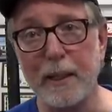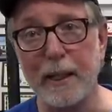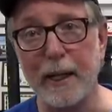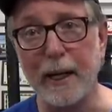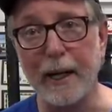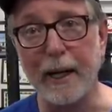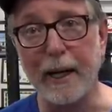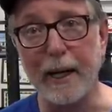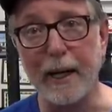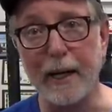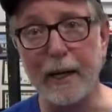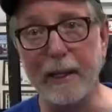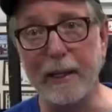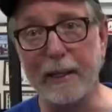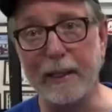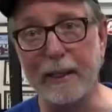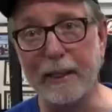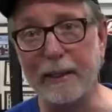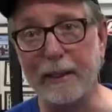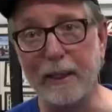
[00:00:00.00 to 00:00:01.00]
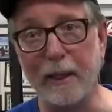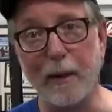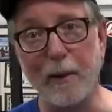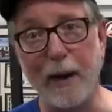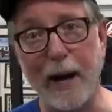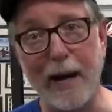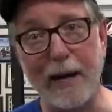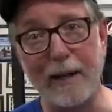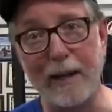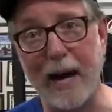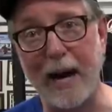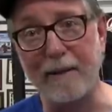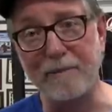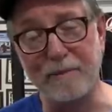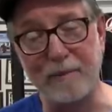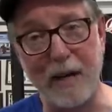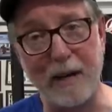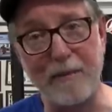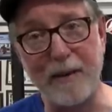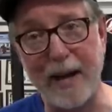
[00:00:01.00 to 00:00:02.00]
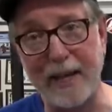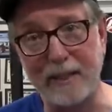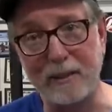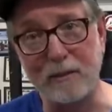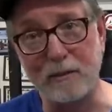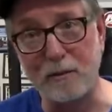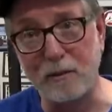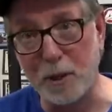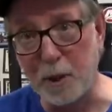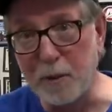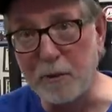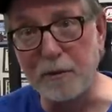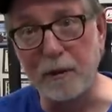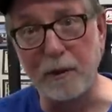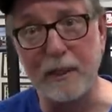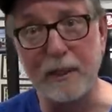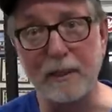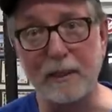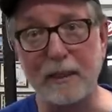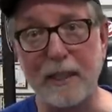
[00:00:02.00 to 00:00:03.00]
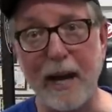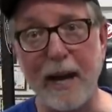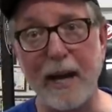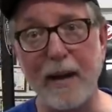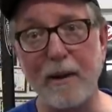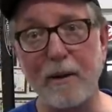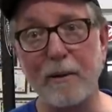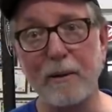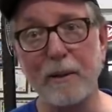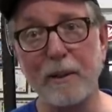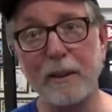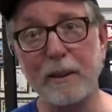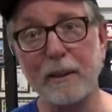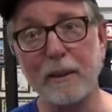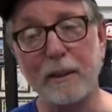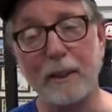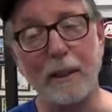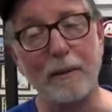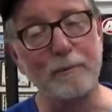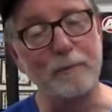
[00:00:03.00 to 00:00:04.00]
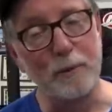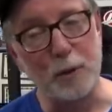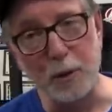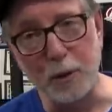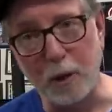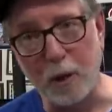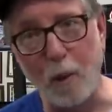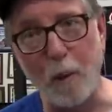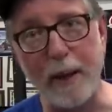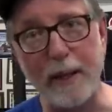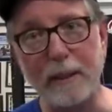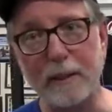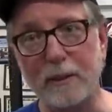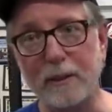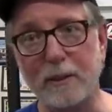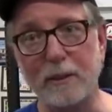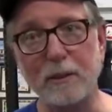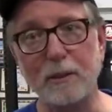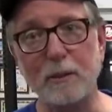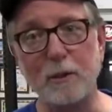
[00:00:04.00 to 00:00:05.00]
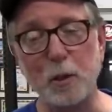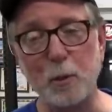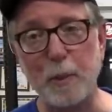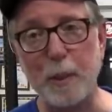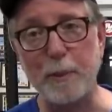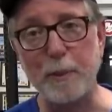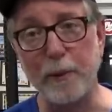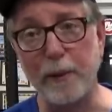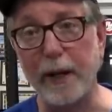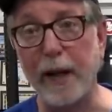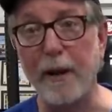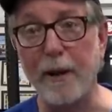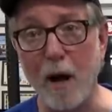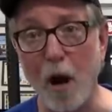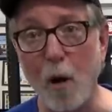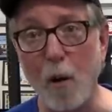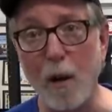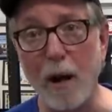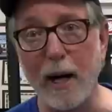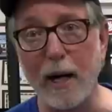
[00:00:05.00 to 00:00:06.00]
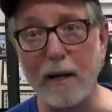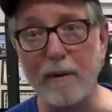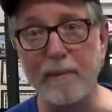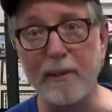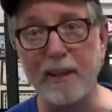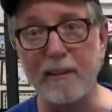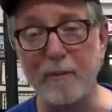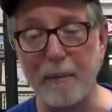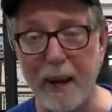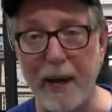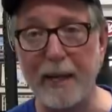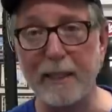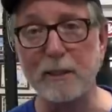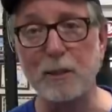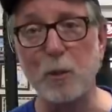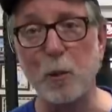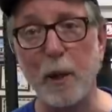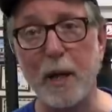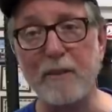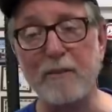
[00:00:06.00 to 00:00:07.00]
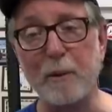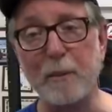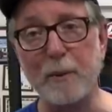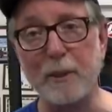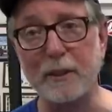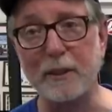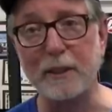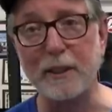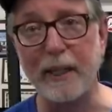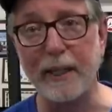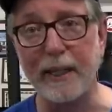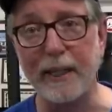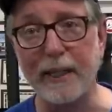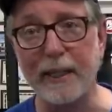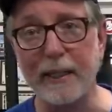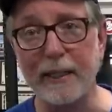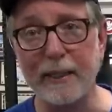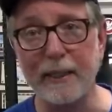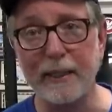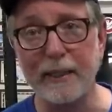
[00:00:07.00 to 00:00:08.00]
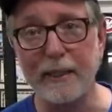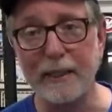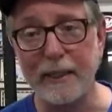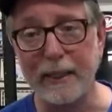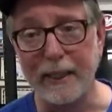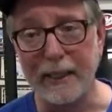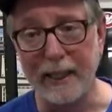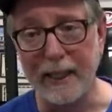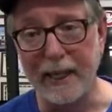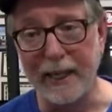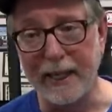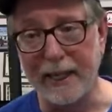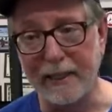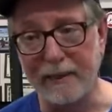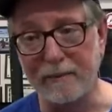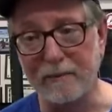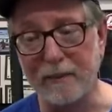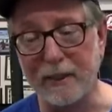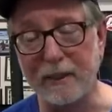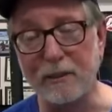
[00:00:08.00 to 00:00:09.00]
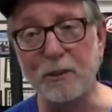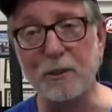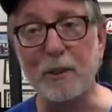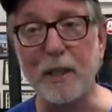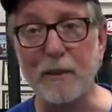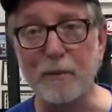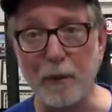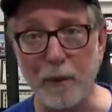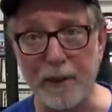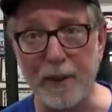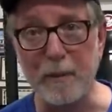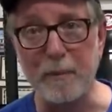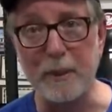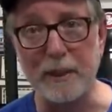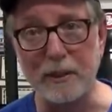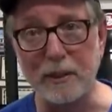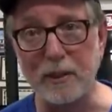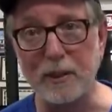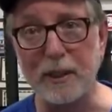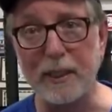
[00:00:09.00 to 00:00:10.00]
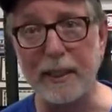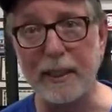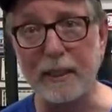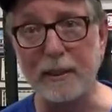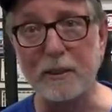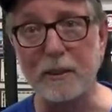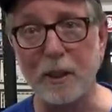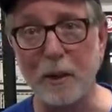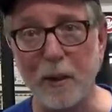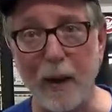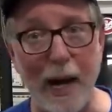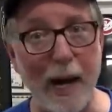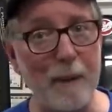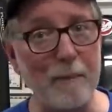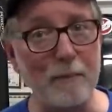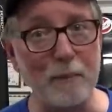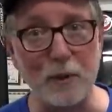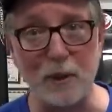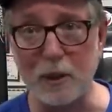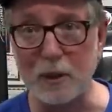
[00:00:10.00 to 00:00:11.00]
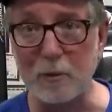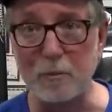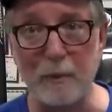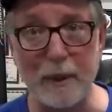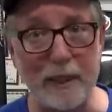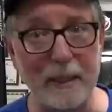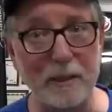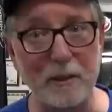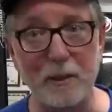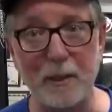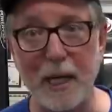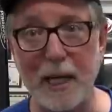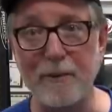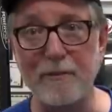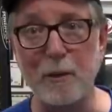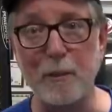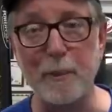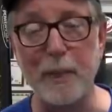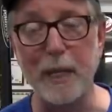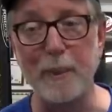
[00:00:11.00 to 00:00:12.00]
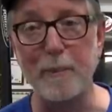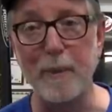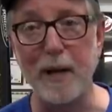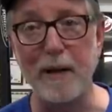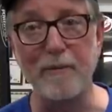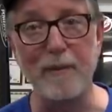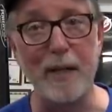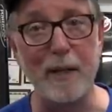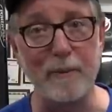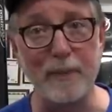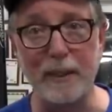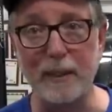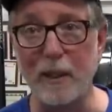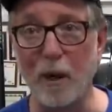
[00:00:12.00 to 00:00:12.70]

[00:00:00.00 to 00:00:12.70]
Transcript: Uh, you know, I, I've, I've, had two friends now, uh, two acquaintances, two people that I know of that have passed away from this thing, uh, and, and several that have been sick. So I'm just being safe for me and my family.